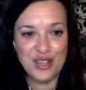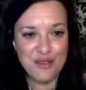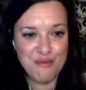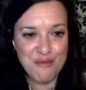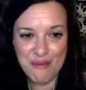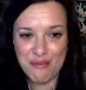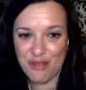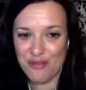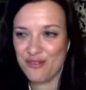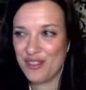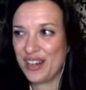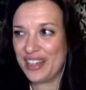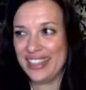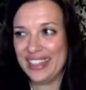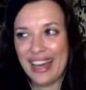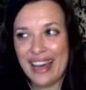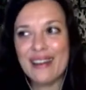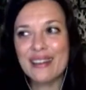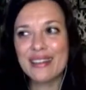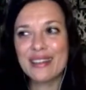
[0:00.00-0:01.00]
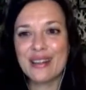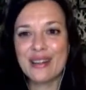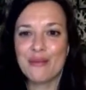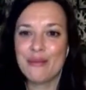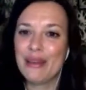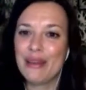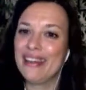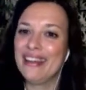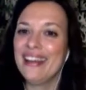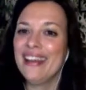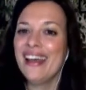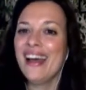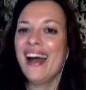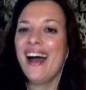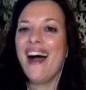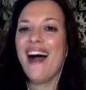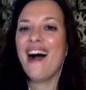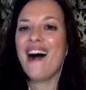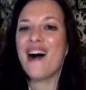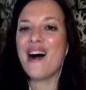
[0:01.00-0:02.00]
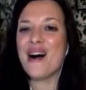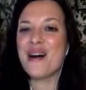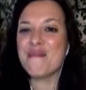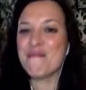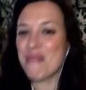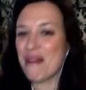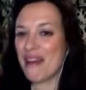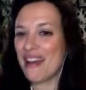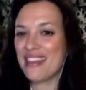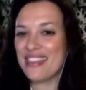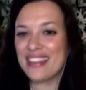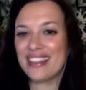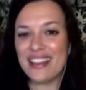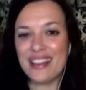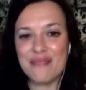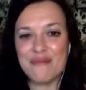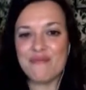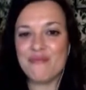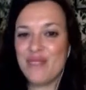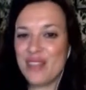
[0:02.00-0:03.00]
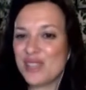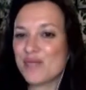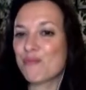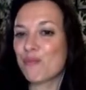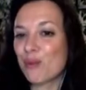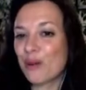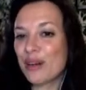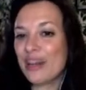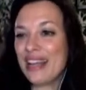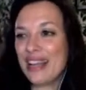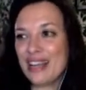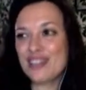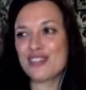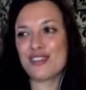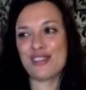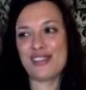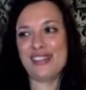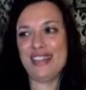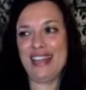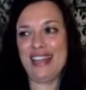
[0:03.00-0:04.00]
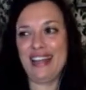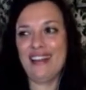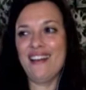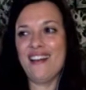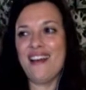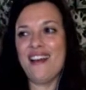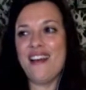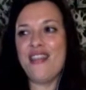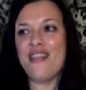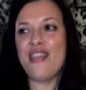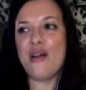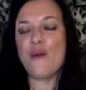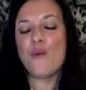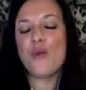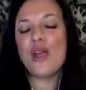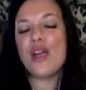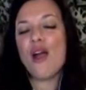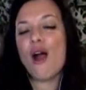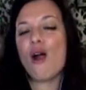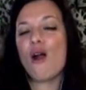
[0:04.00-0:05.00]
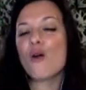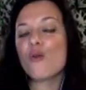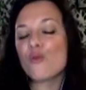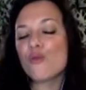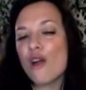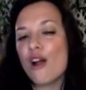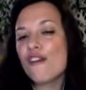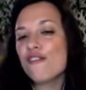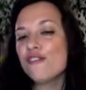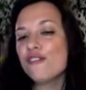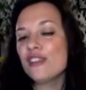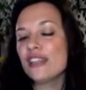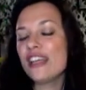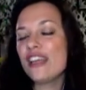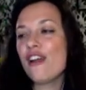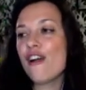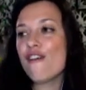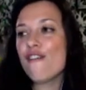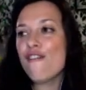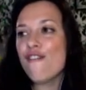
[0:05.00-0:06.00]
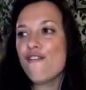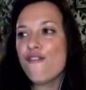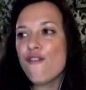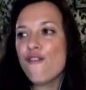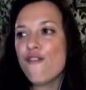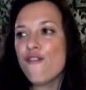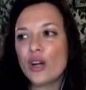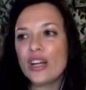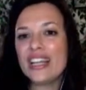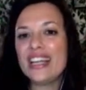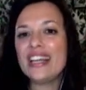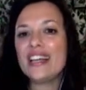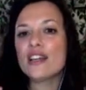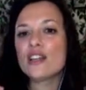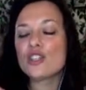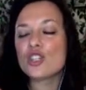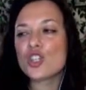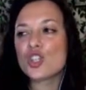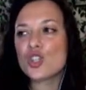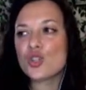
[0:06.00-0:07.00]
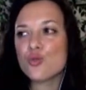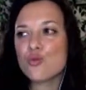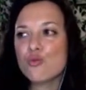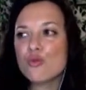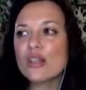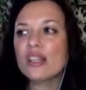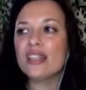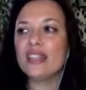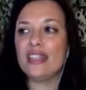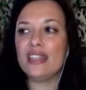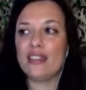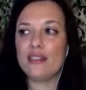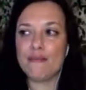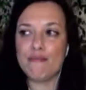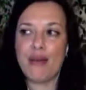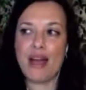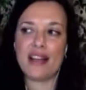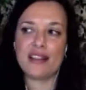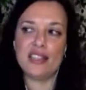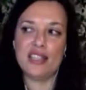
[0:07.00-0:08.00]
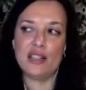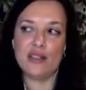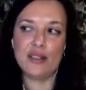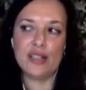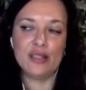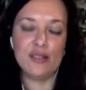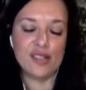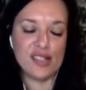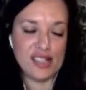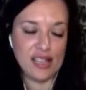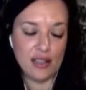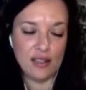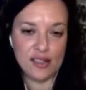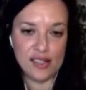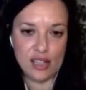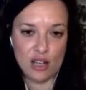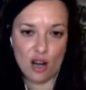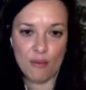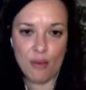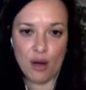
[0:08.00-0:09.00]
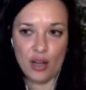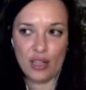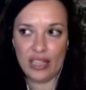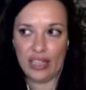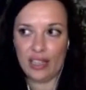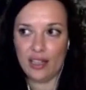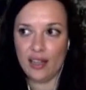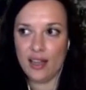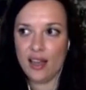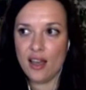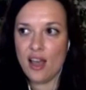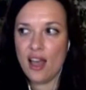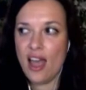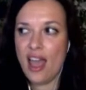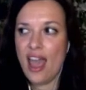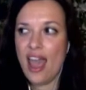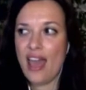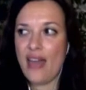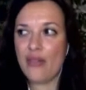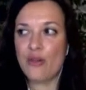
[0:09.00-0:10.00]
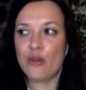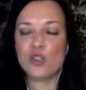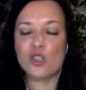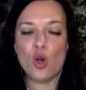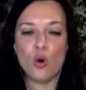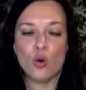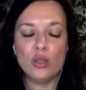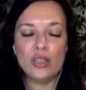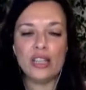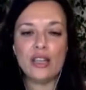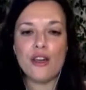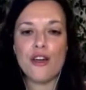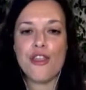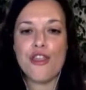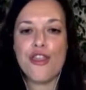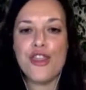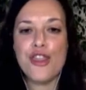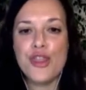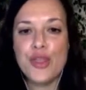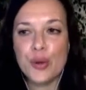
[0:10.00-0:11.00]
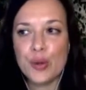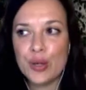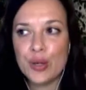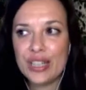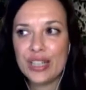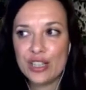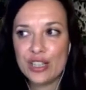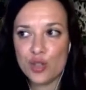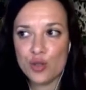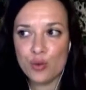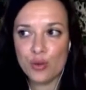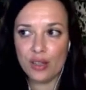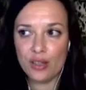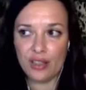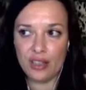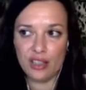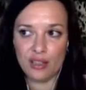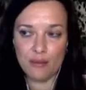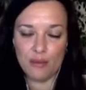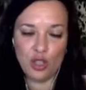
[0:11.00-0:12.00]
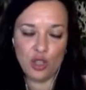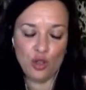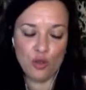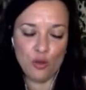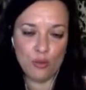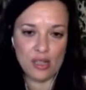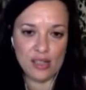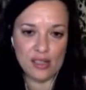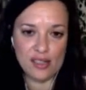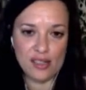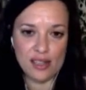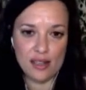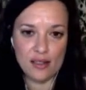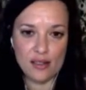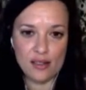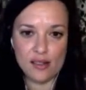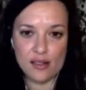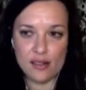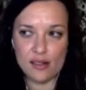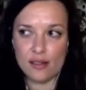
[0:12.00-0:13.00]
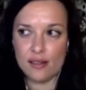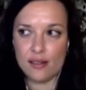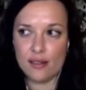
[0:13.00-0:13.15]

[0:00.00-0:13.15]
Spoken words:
You might be freaking out a little bit, but I think it's pretty interesting that we are roughly 40 trillion bacterial cells in our body, and there's only 30 trillion human cells,